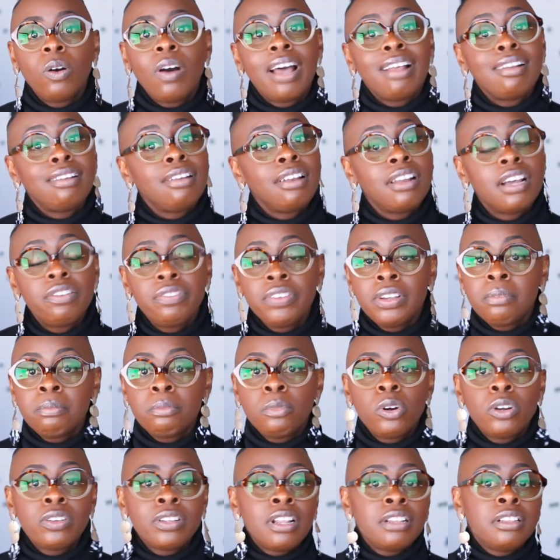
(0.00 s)
I love it
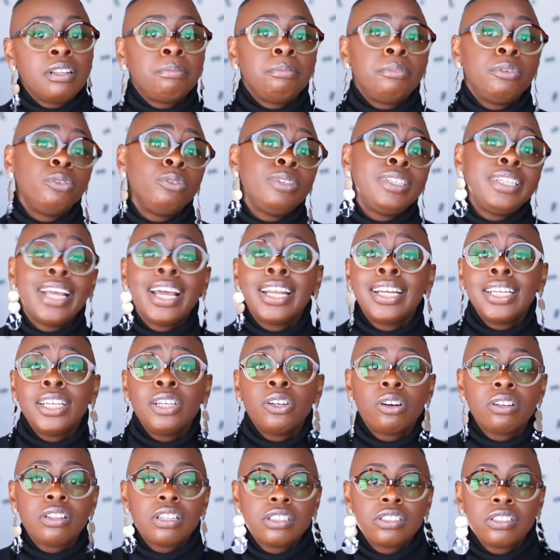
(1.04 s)
more than the Blue Yeti
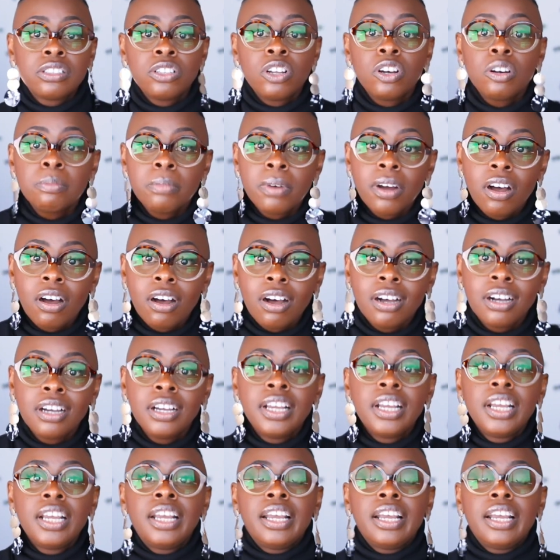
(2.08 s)
or the Snowball.